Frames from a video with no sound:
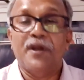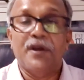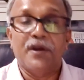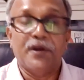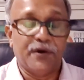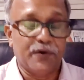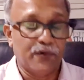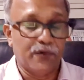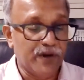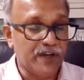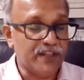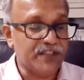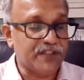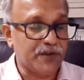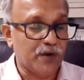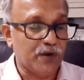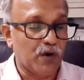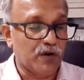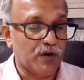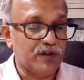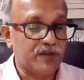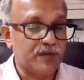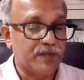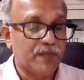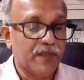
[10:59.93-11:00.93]
tuna
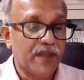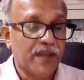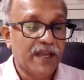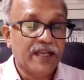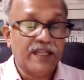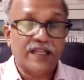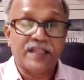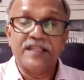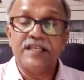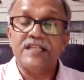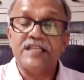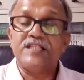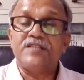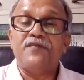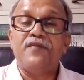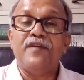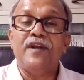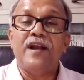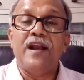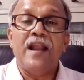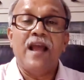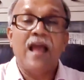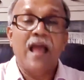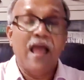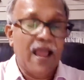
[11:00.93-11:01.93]
stocks. This
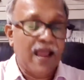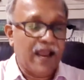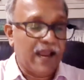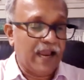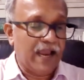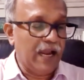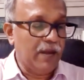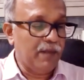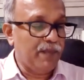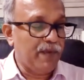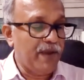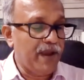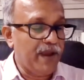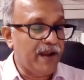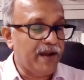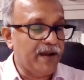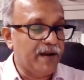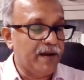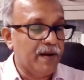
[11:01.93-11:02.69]
will help in